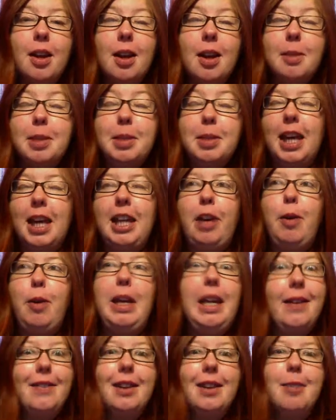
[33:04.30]
Thank you
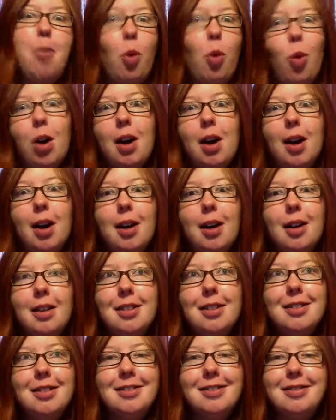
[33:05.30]
even more
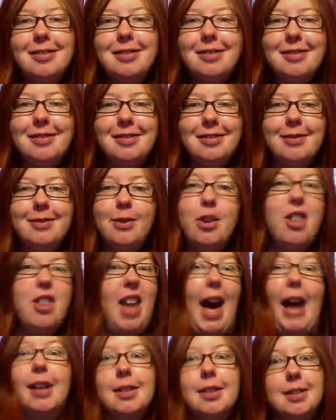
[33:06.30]
for
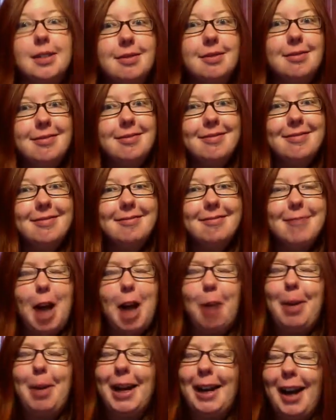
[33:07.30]
that. Oh
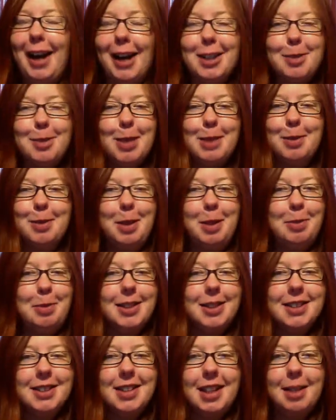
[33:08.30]
my gosh, it makes me weepy
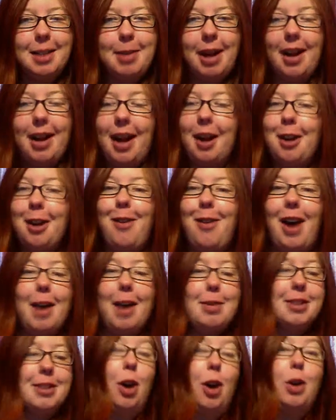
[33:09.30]
just thinking about it. I don't know why, but
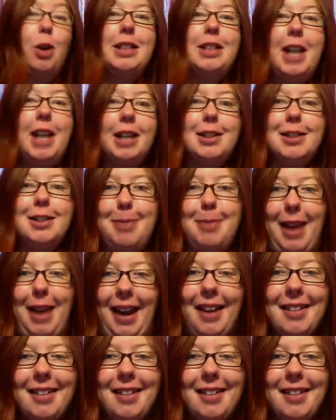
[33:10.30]
it totally touches me.